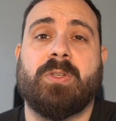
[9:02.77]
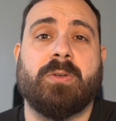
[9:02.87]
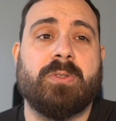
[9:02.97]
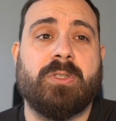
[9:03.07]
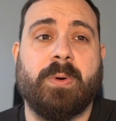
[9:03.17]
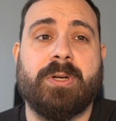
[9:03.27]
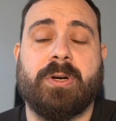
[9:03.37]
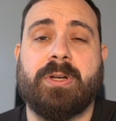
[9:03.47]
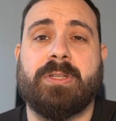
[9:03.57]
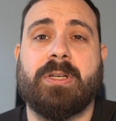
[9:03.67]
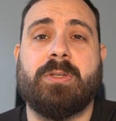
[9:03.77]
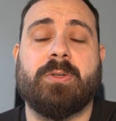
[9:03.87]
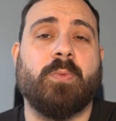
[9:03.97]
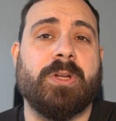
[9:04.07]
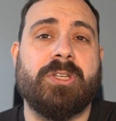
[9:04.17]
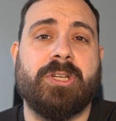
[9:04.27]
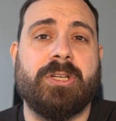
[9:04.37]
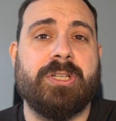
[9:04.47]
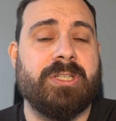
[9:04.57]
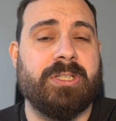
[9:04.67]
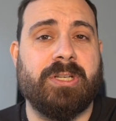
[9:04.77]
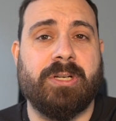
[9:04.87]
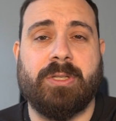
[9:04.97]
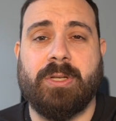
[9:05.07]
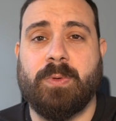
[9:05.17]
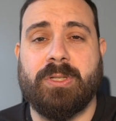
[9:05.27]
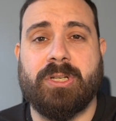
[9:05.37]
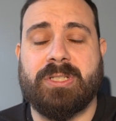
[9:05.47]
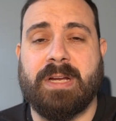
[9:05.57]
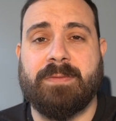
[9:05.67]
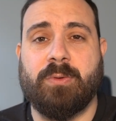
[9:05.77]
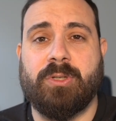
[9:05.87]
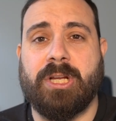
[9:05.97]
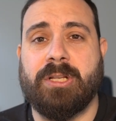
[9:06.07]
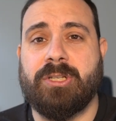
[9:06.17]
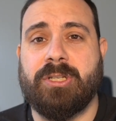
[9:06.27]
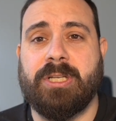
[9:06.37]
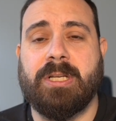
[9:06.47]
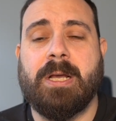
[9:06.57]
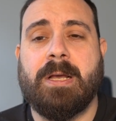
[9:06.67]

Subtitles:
storage architectures, what changes is that they will just have to change the,